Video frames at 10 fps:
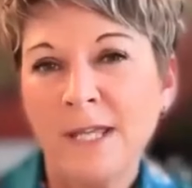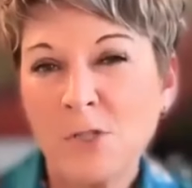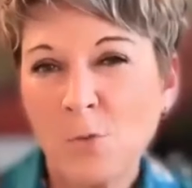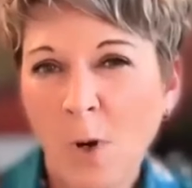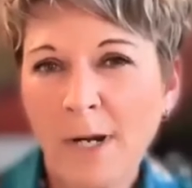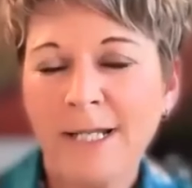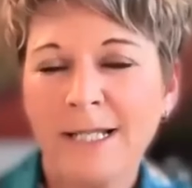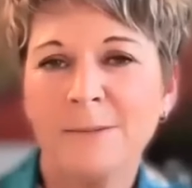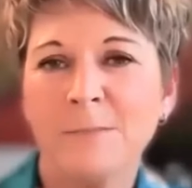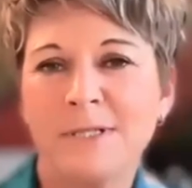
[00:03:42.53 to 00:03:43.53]
That's one
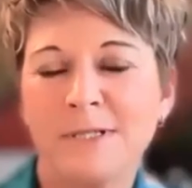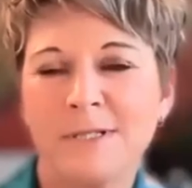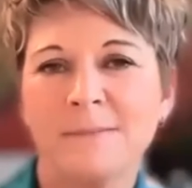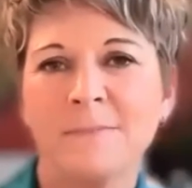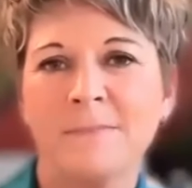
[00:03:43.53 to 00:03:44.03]
element.